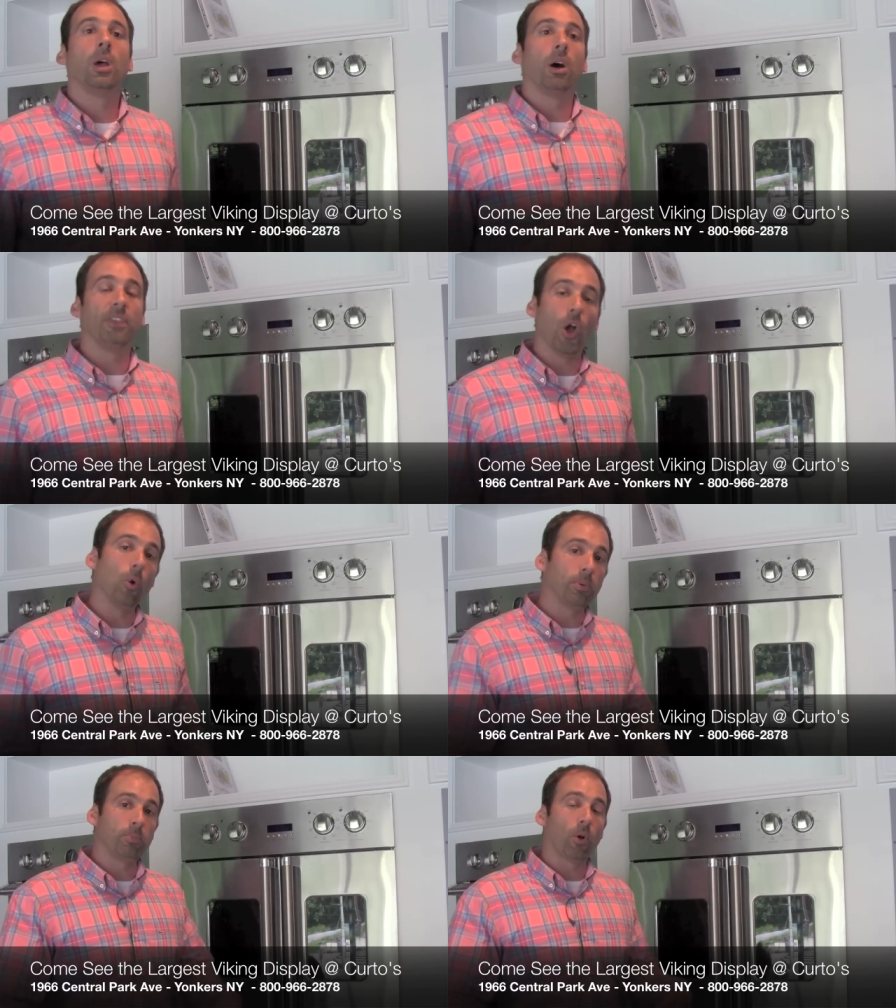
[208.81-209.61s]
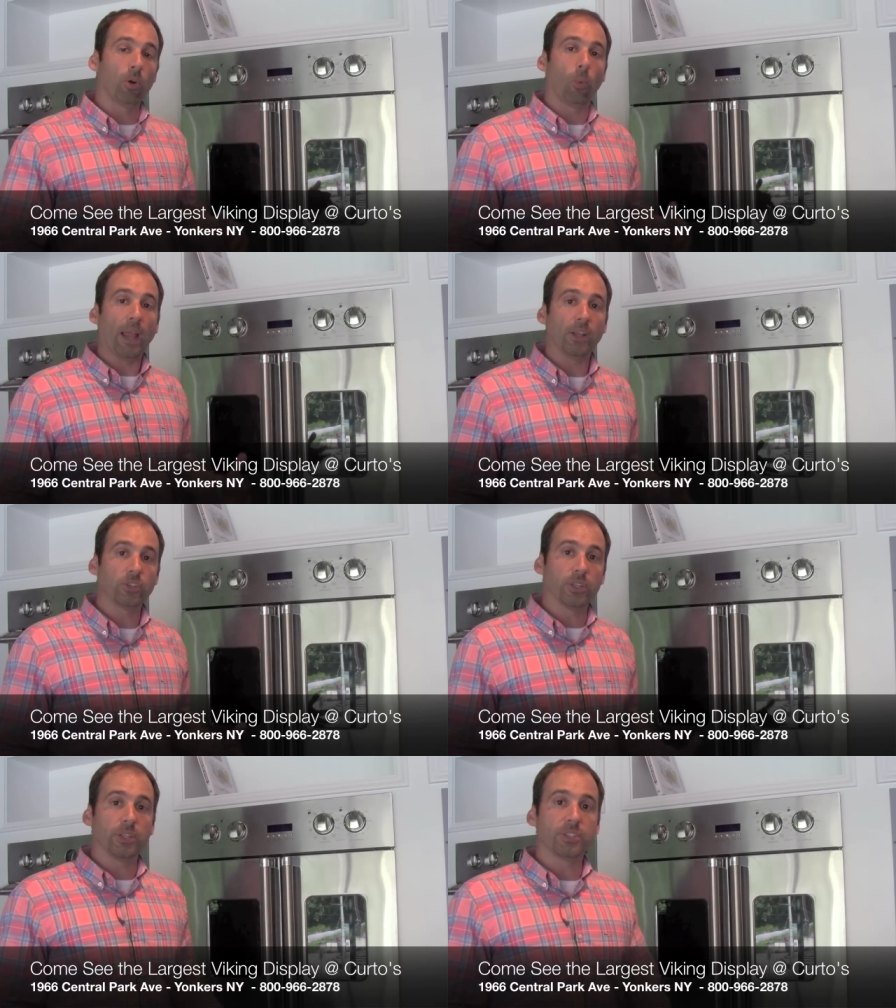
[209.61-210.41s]
of the open burner
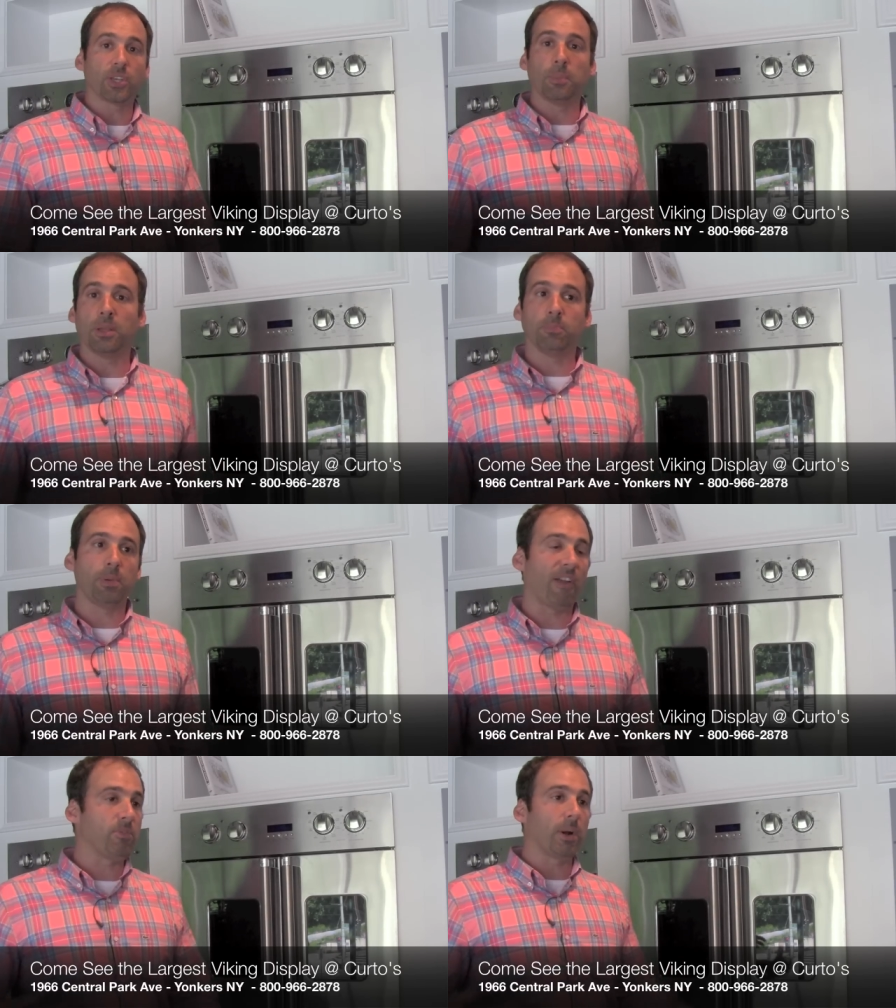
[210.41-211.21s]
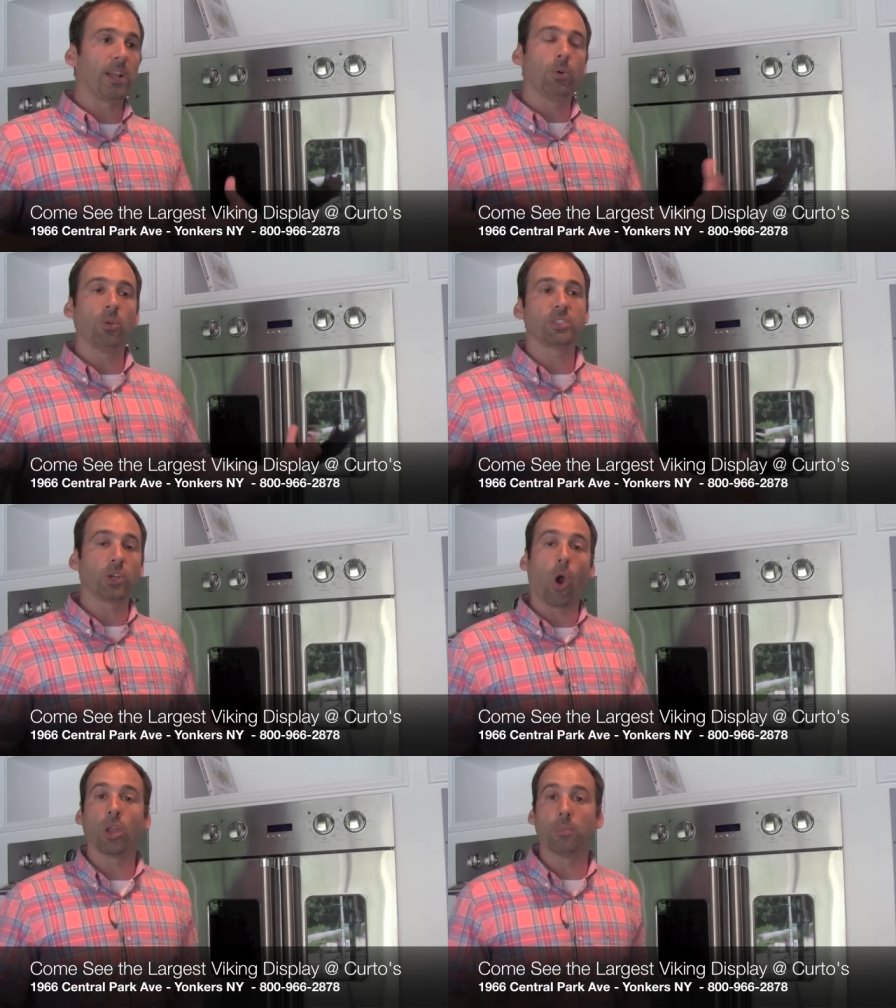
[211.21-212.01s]
ranges. I mean, everybody who owns a
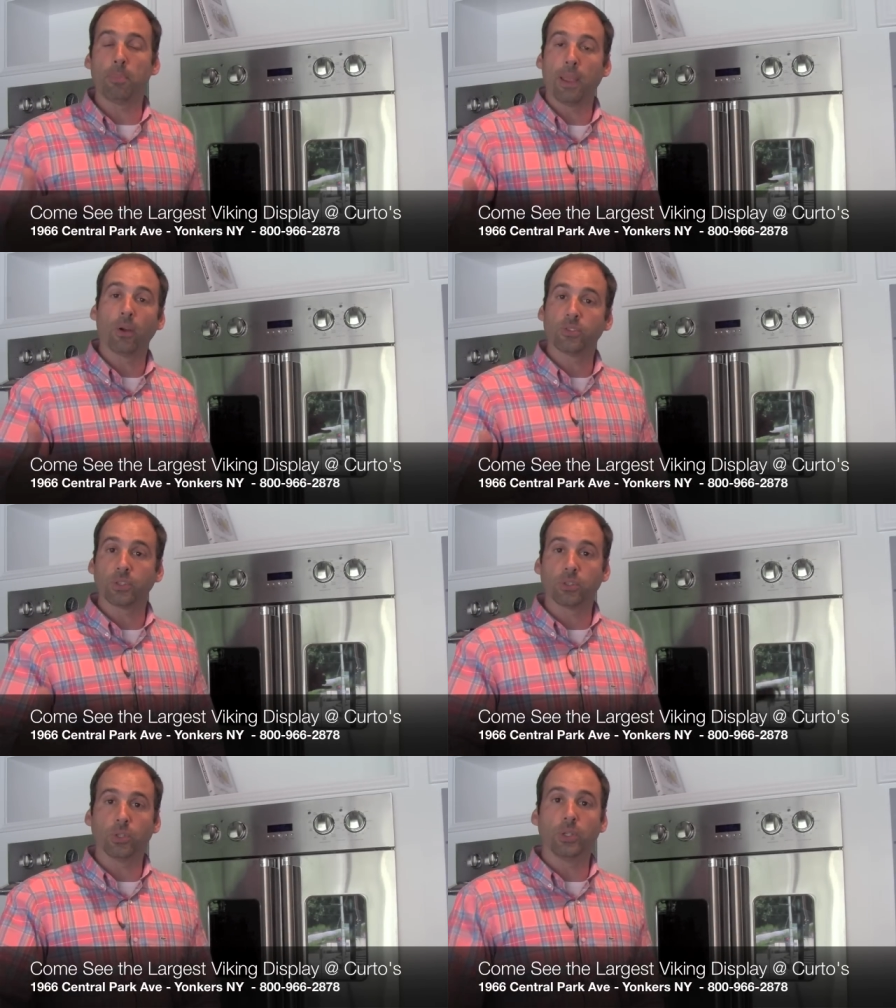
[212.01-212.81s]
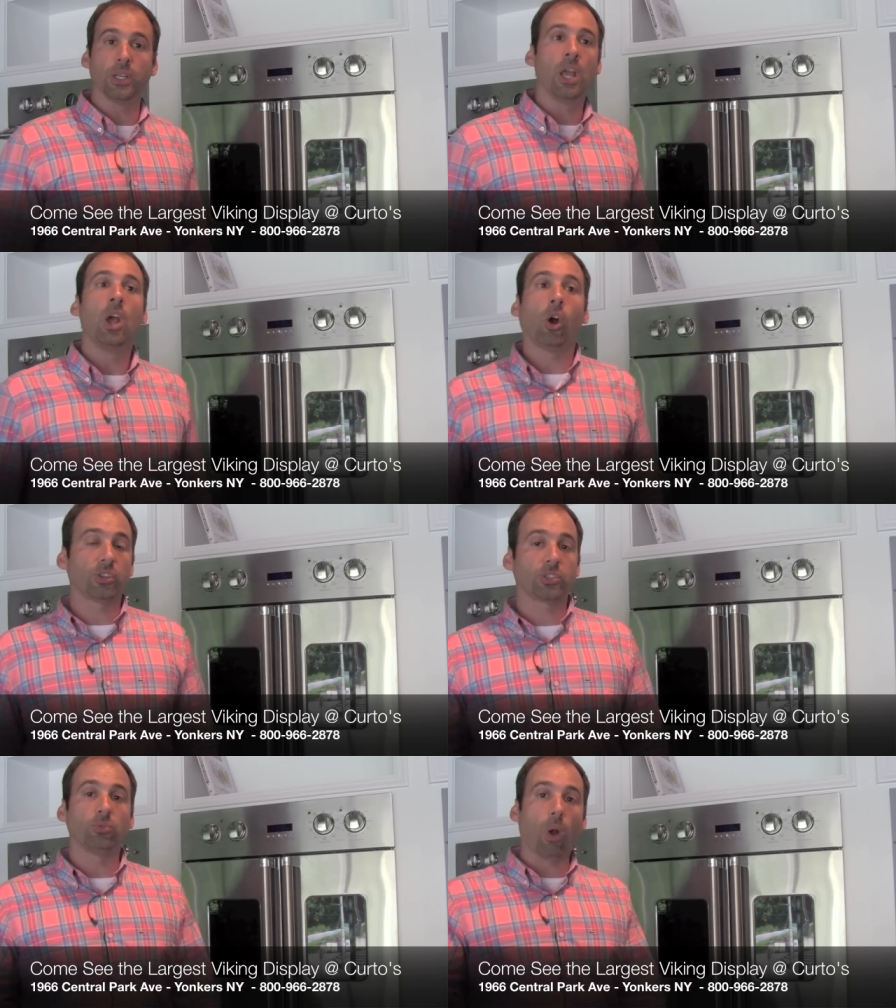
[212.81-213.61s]
Garland, my parents included, are
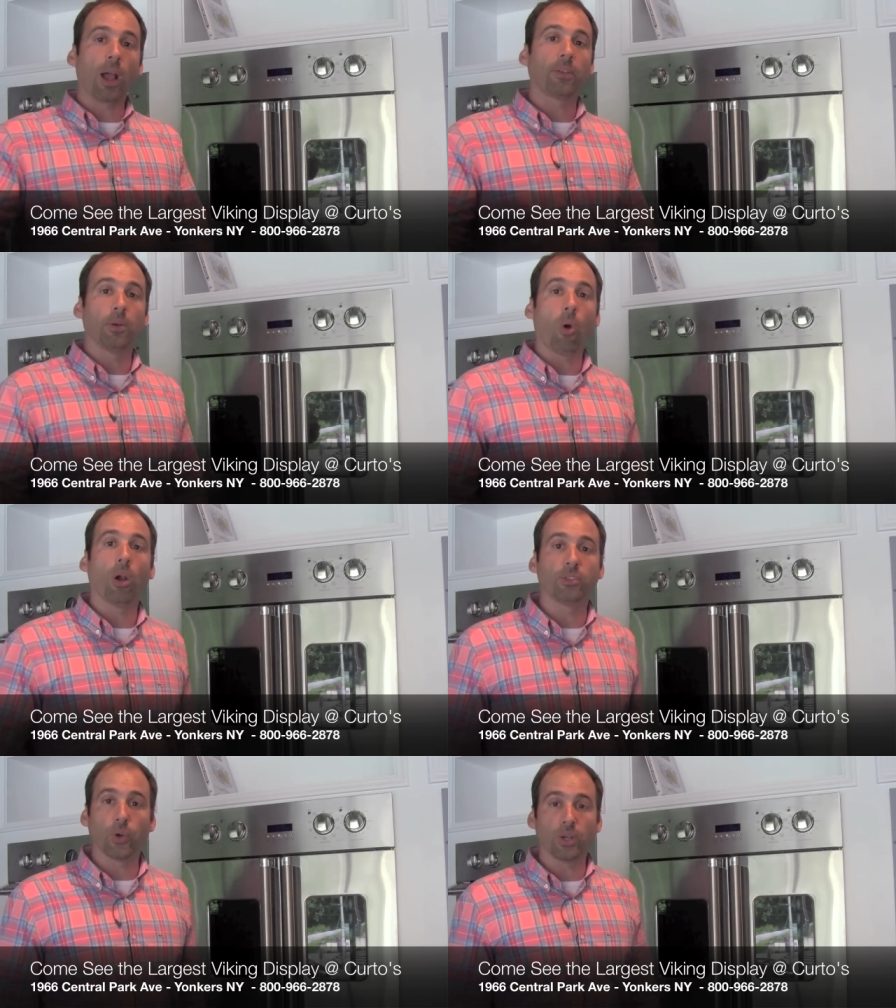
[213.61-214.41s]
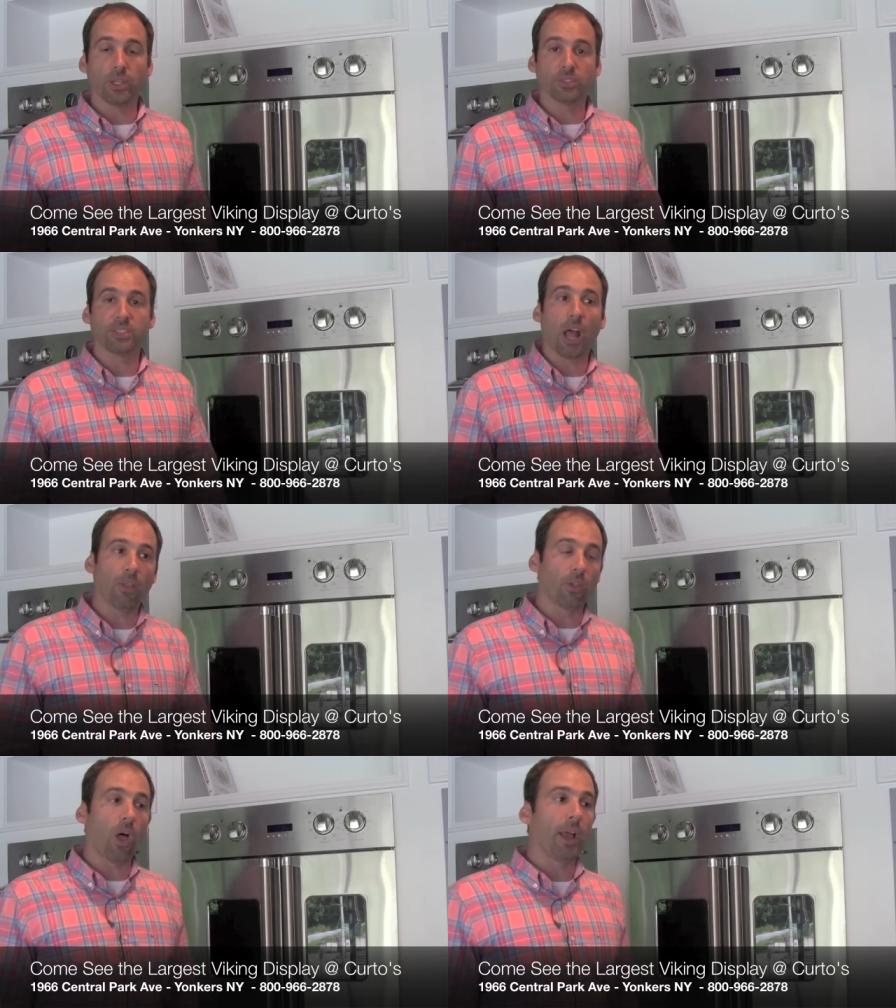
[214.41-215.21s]
still rocking them hard 30 years
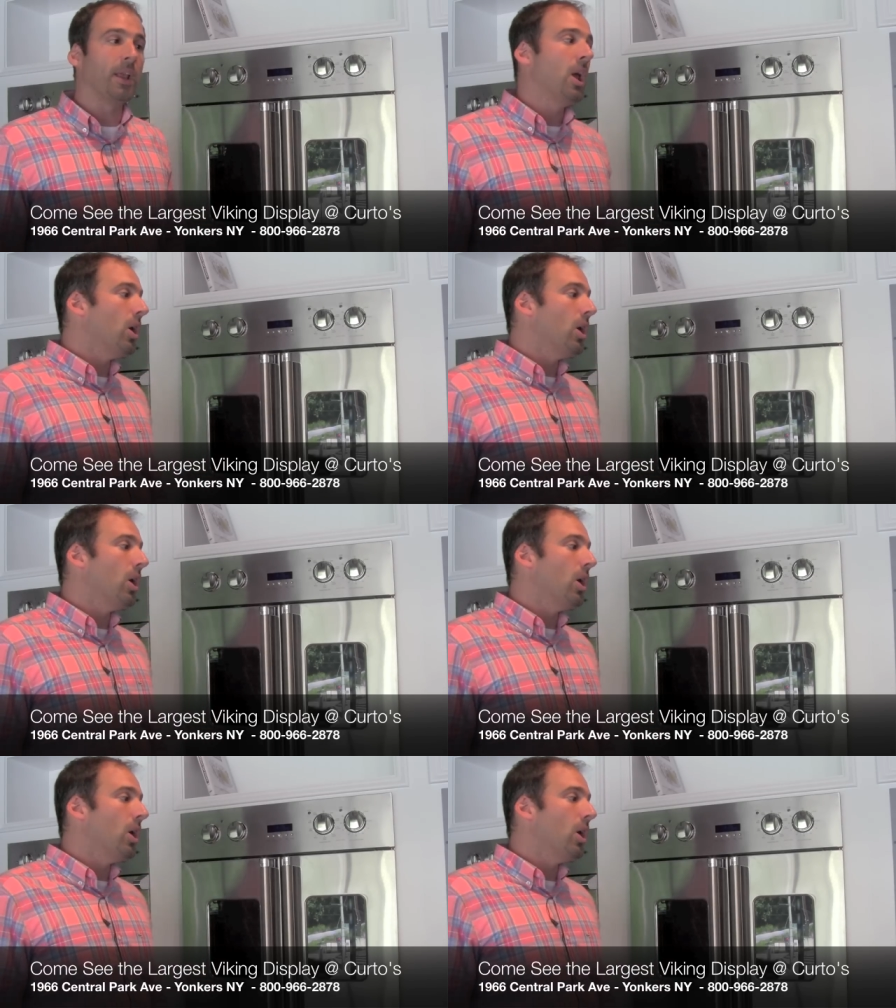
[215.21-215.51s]
down the line.